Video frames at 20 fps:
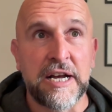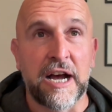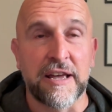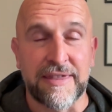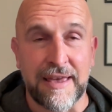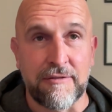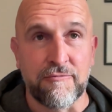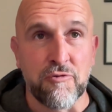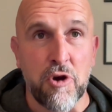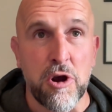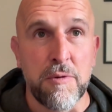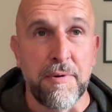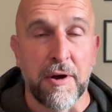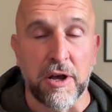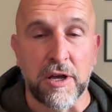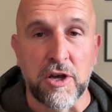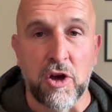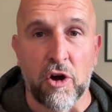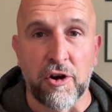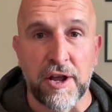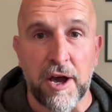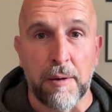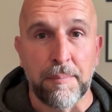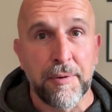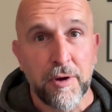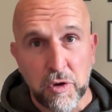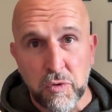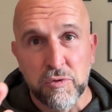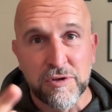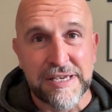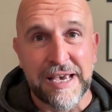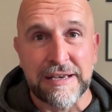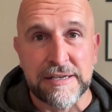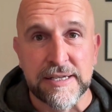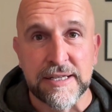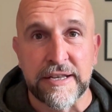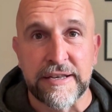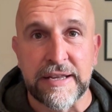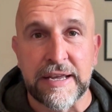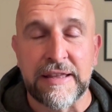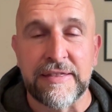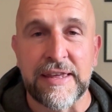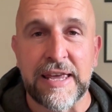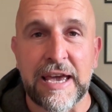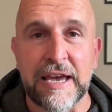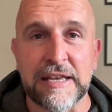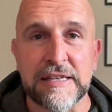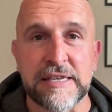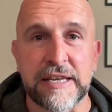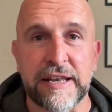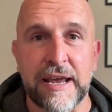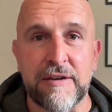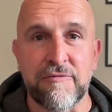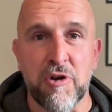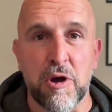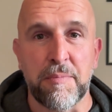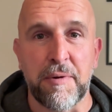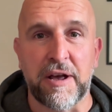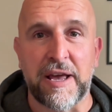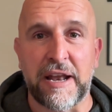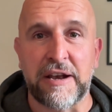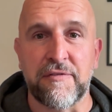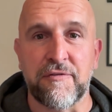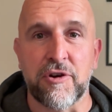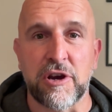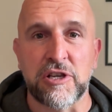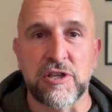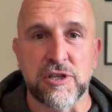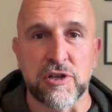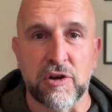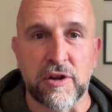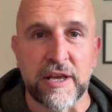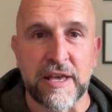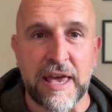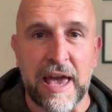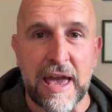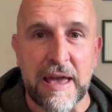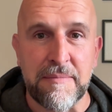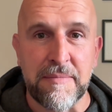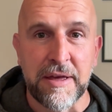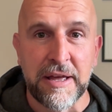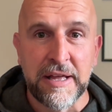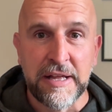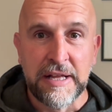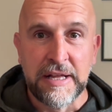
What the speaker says: I think Roebuck got up, who was excellent in the air today. Roebuck had a very solid game.